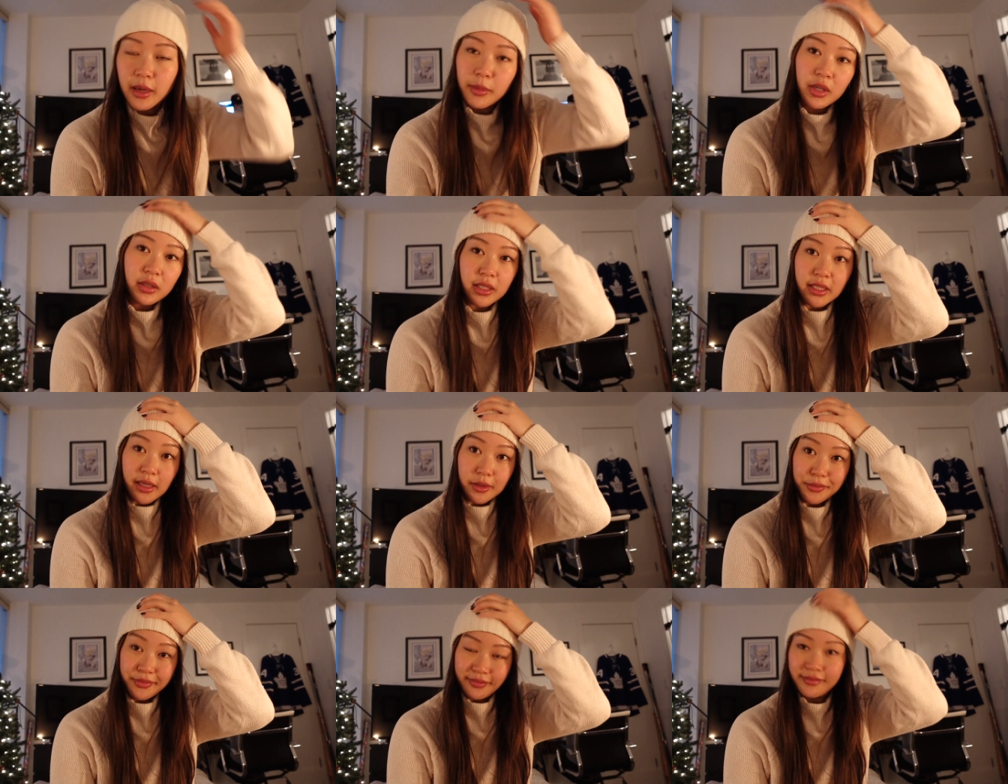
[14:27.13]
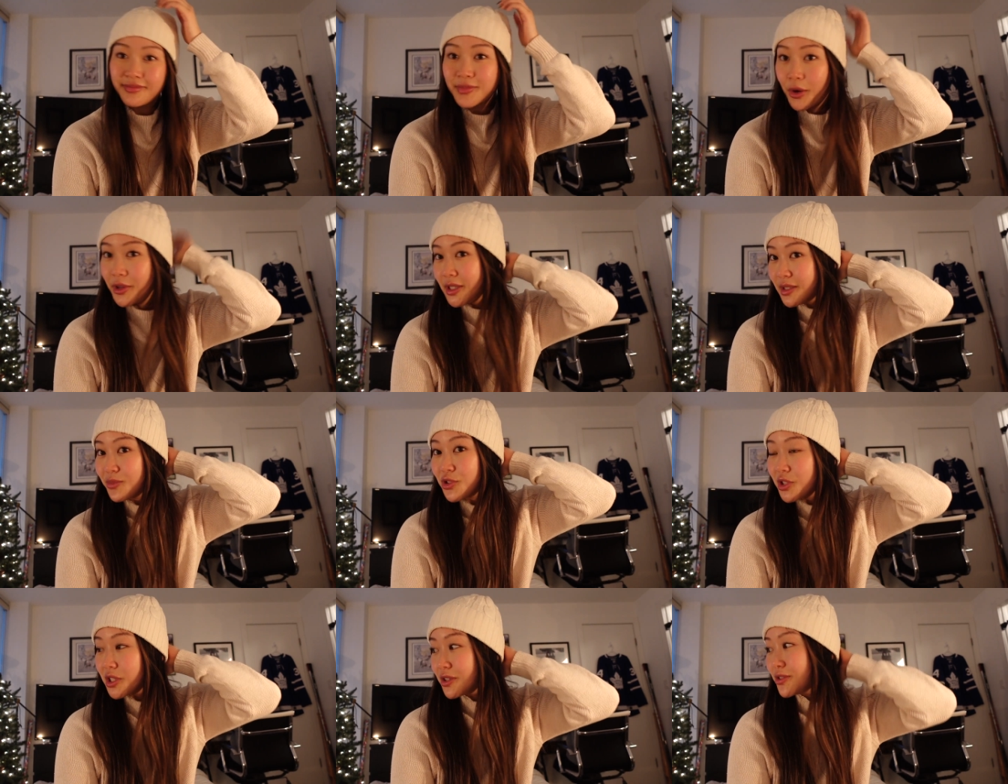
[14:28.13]
I'm gonna lay down, probably eat some
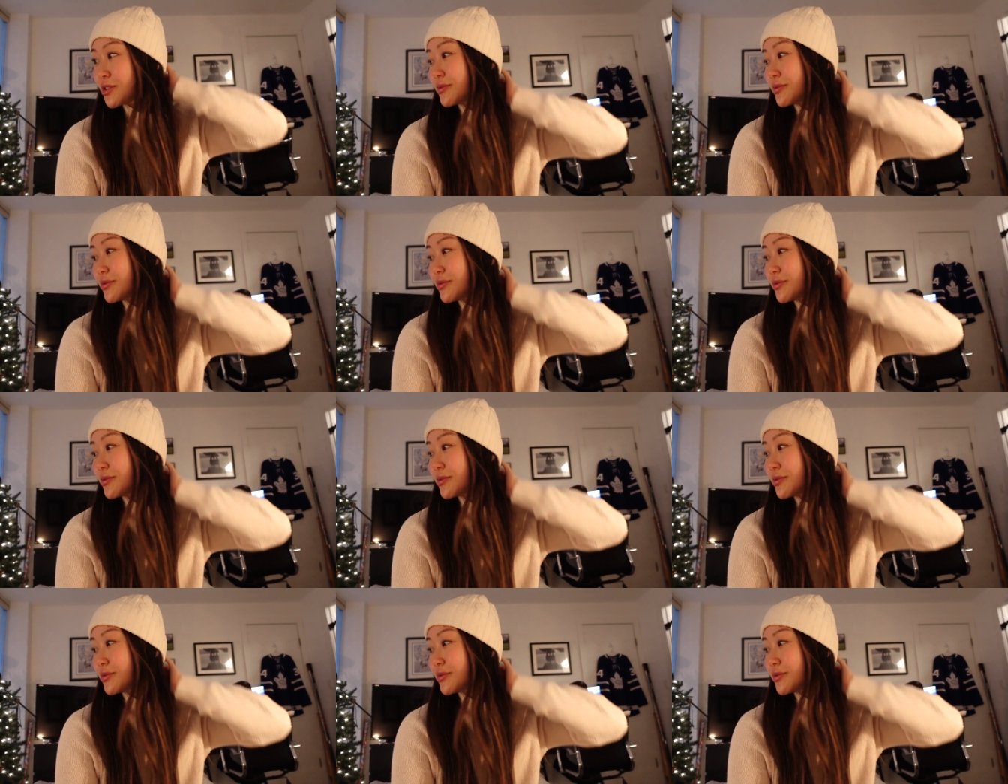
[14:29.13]
Doritos.